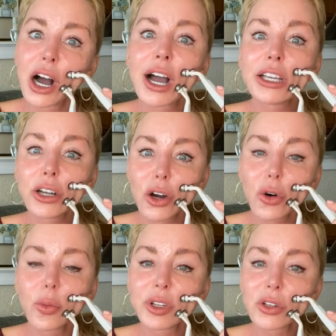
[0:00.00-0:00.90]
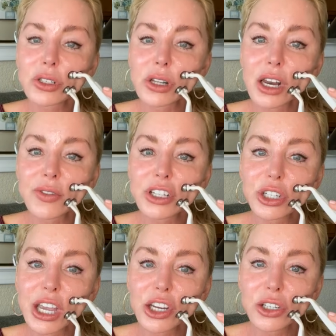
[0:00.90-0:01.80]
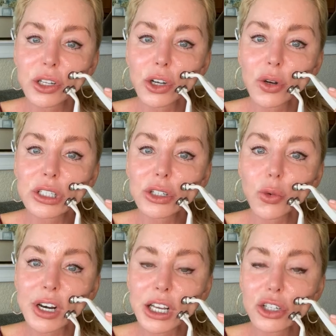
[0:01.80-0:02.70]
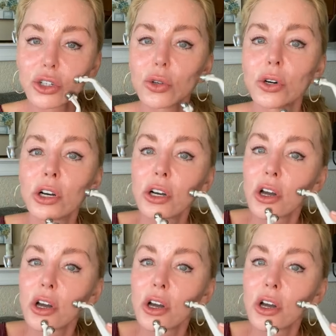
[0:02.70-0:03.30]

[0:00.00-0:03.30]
I know, but there's a lot of education that goes into what I do.